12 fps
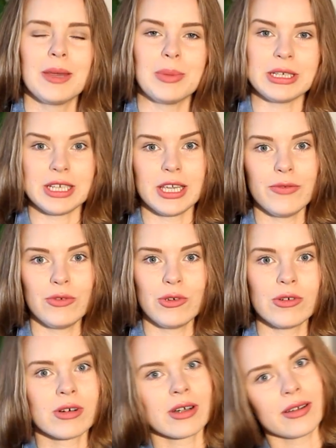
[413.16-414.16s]
But if
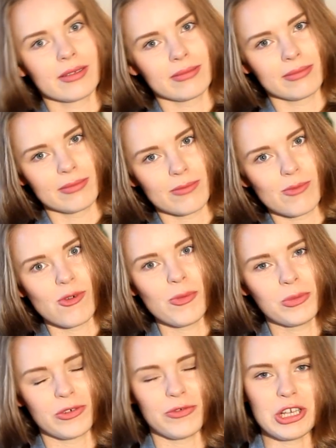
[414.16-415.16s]
you are more
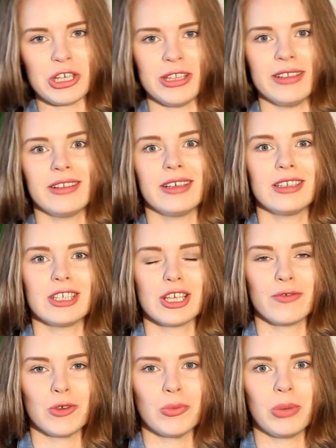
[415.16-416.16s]
professional and
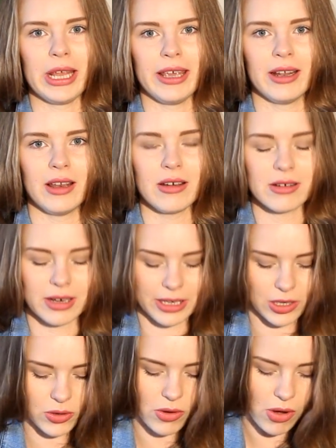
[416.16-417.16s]
if you play along,
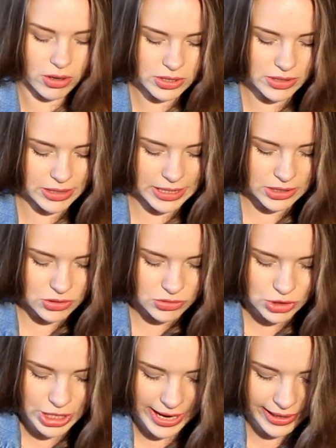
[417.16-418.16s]
you also need to
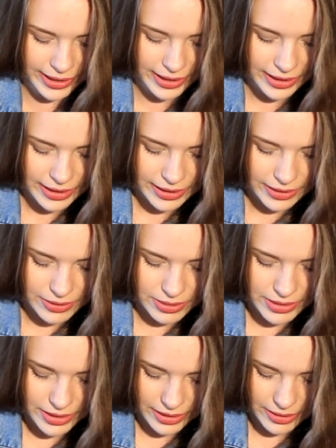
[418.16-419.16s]
check
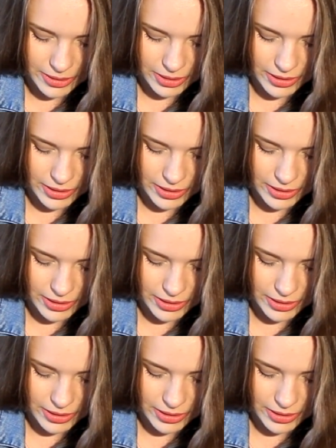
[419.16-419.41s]
the